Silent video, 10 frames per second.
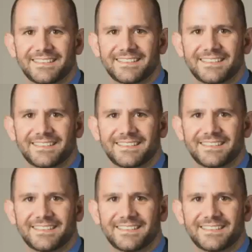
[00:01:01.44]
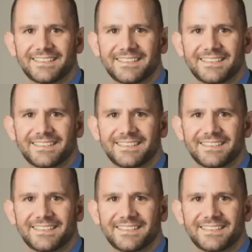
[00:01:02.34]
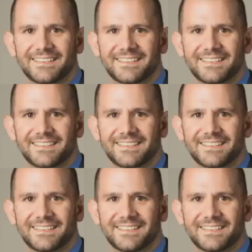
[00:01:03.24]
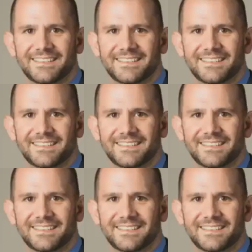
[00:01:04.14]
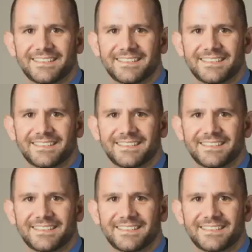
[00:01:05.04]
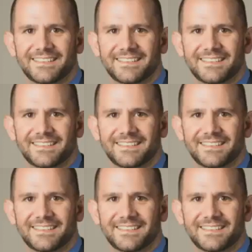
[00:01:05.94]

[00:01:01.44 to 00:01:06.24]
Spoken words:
[no speech]